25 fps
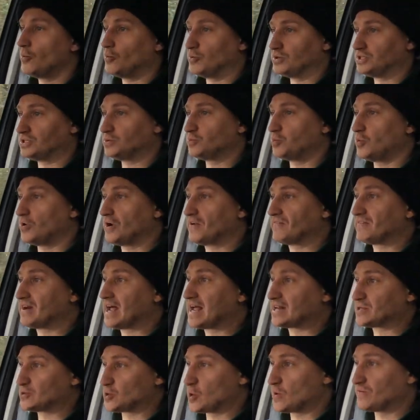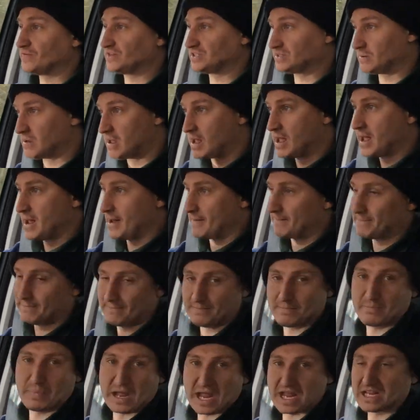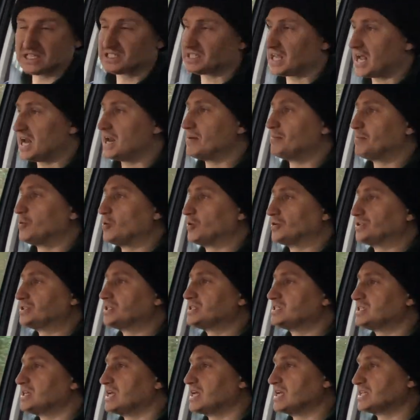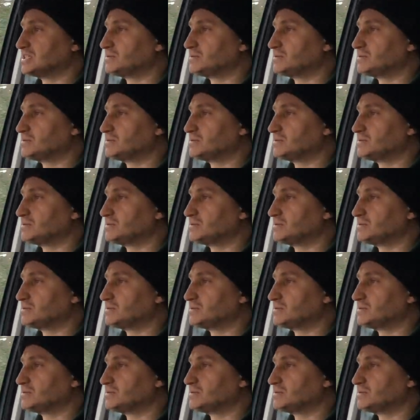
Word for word: which is one of Land Rover's big selling points, isn't it?